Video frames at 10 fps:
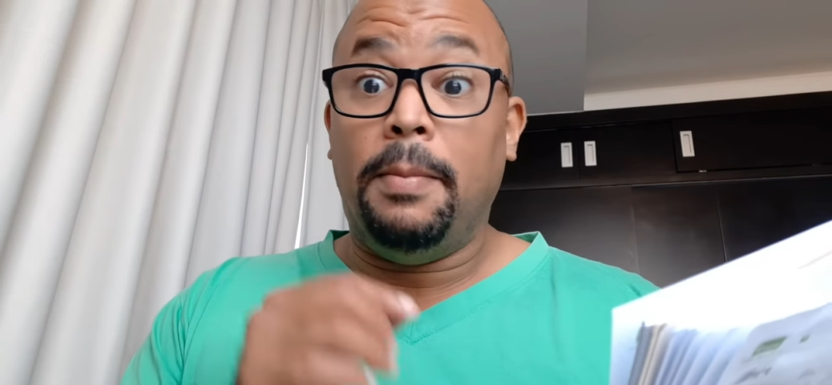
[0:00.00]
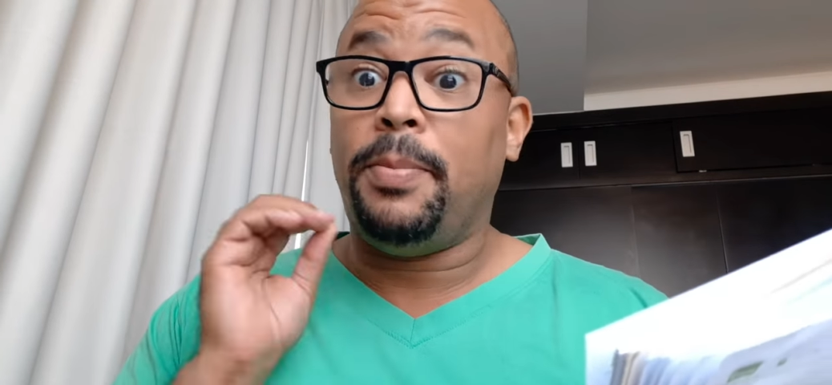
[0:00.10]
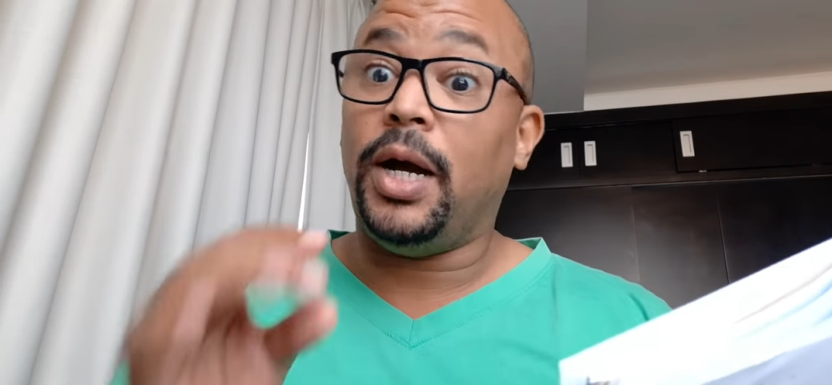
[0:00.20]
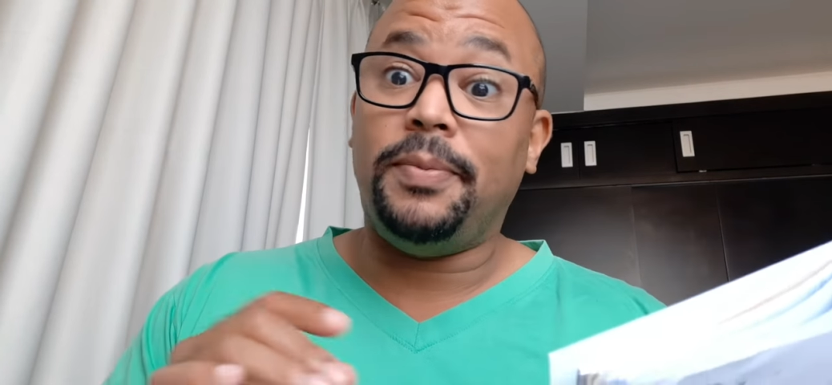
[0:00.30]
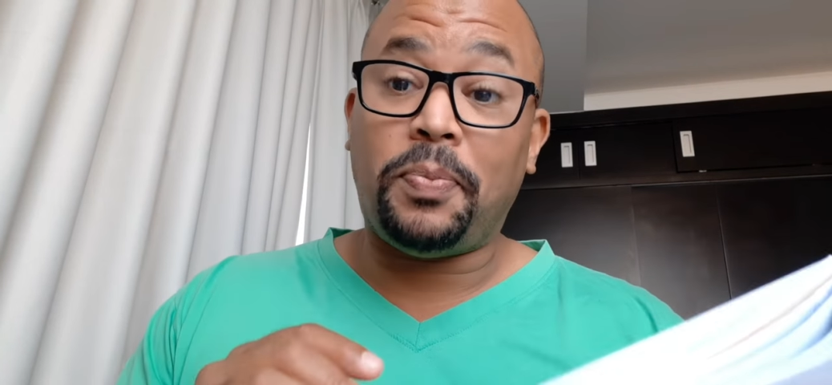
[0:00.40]

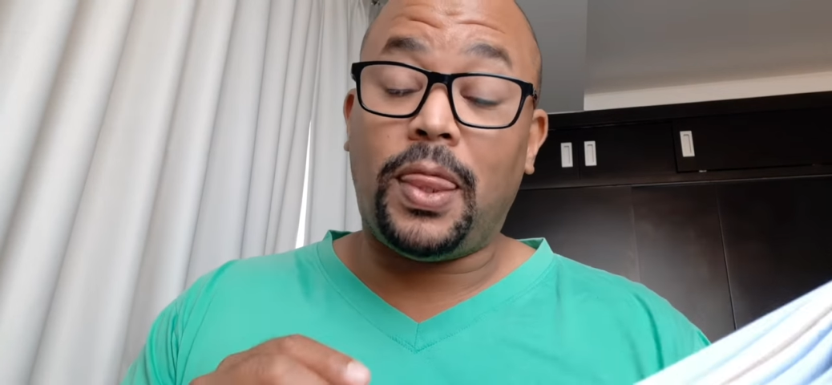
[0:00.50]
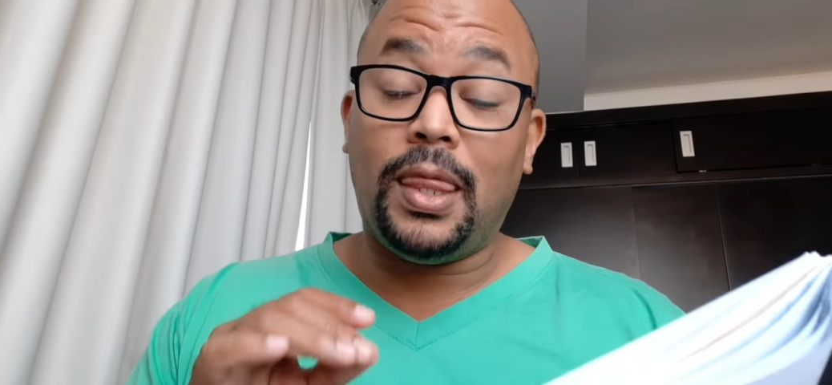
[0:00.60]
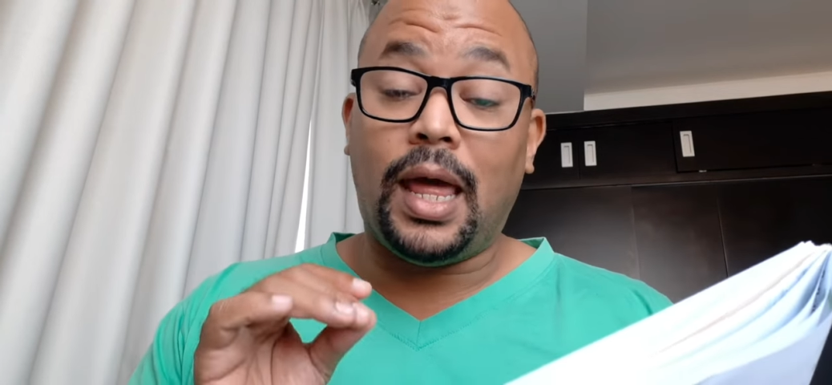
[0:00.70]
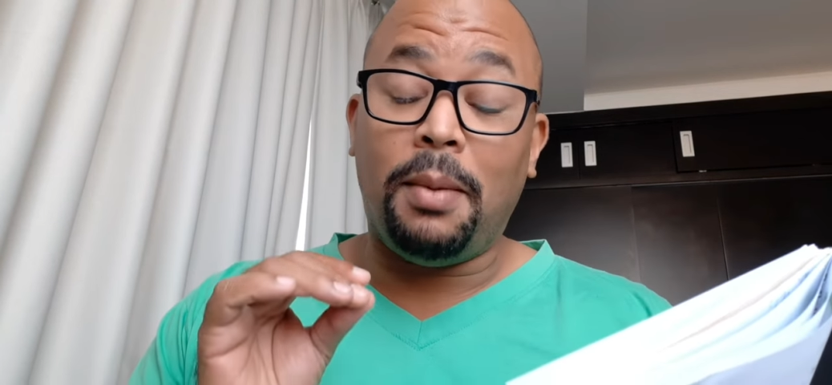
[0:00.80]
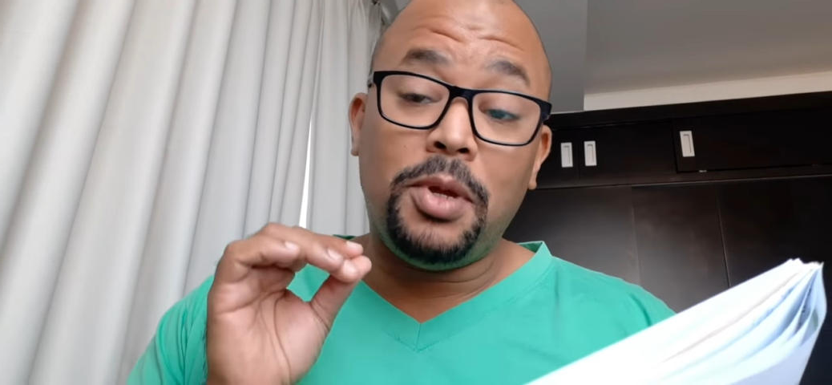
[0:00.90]
But
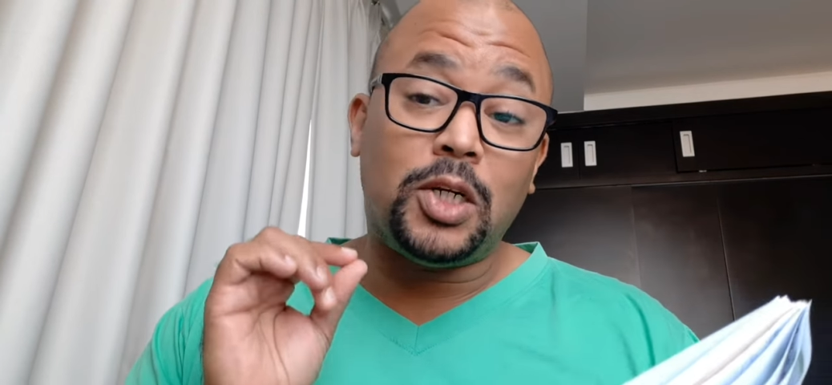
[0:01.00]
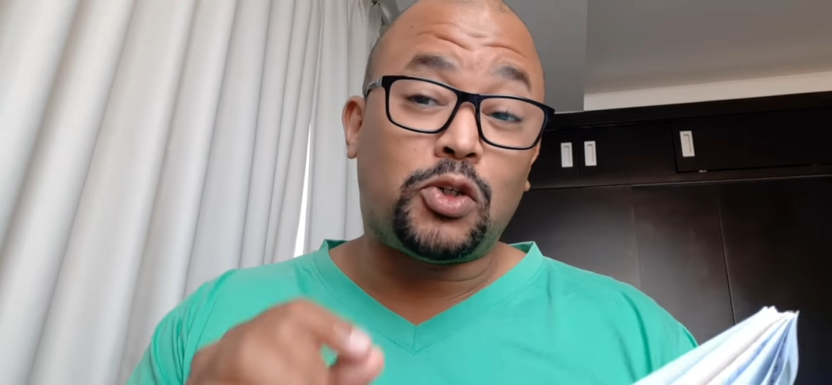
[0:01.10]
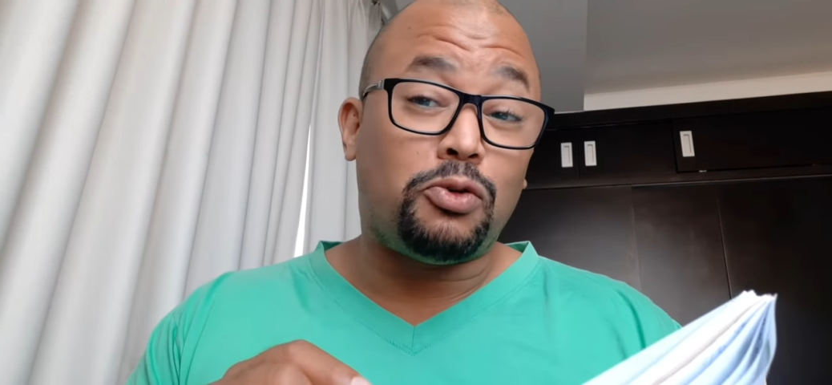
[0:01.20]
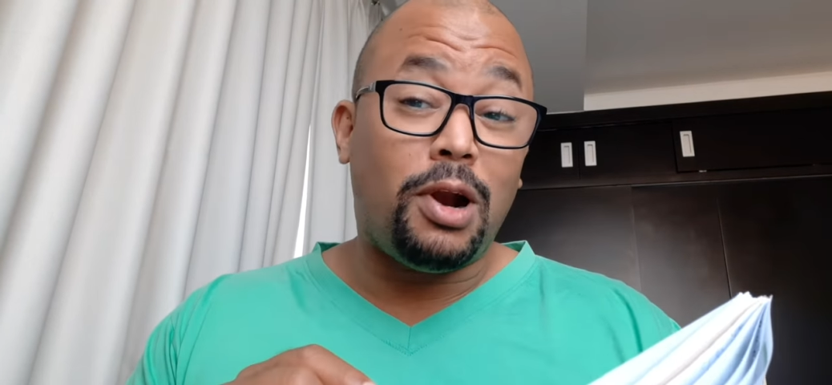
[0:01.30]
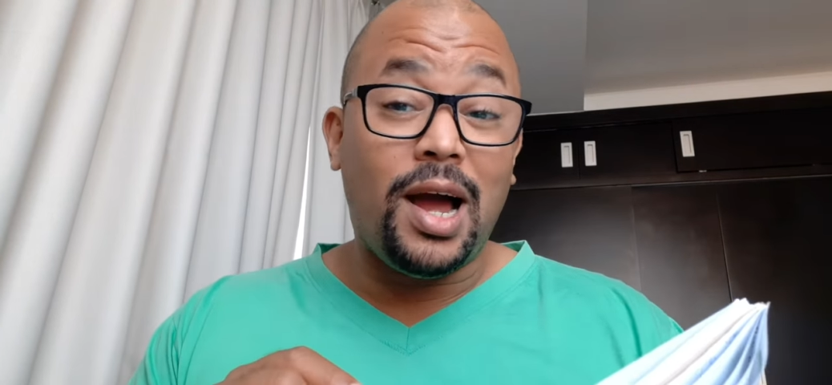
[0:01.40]
I'm gonna
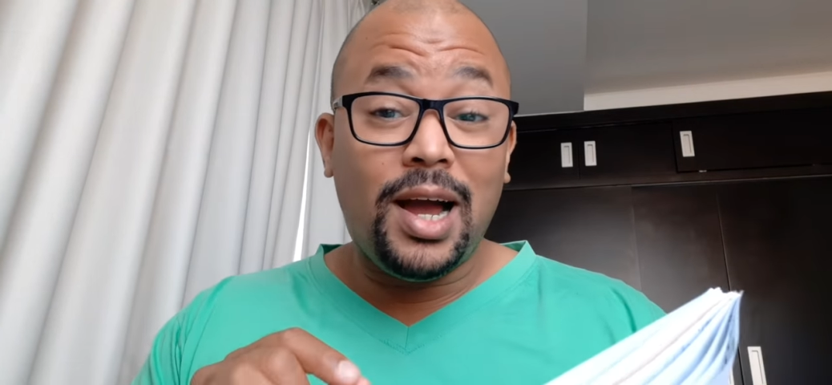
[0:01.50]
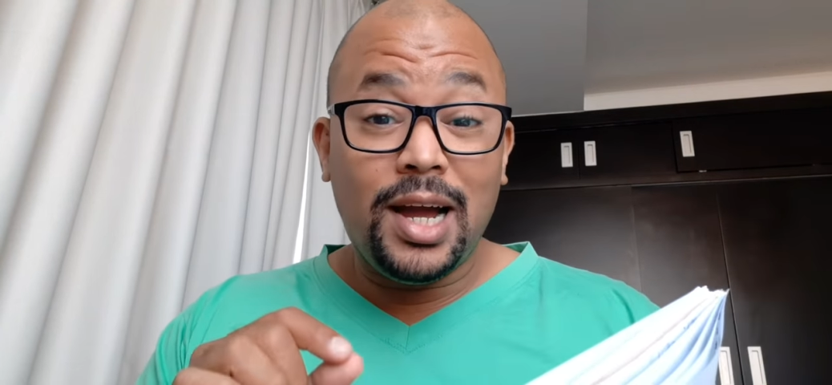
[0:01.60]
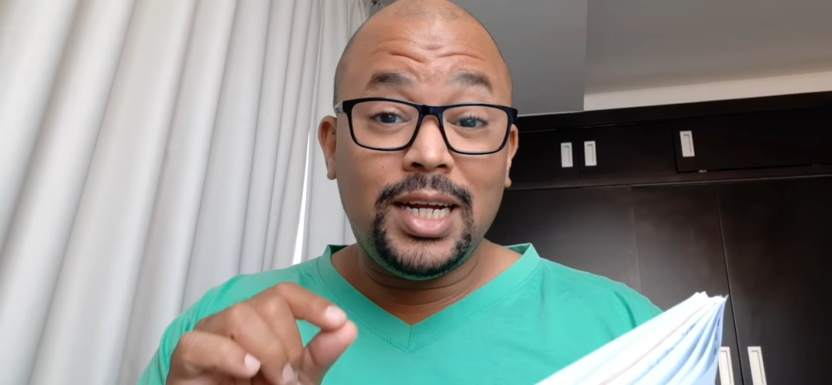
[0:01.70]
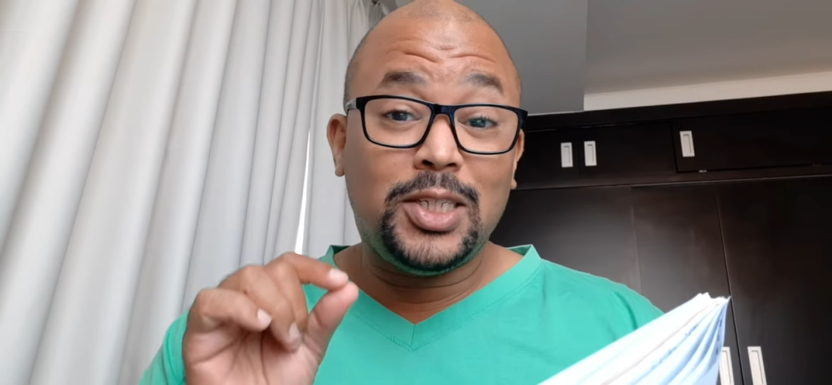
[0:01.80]
try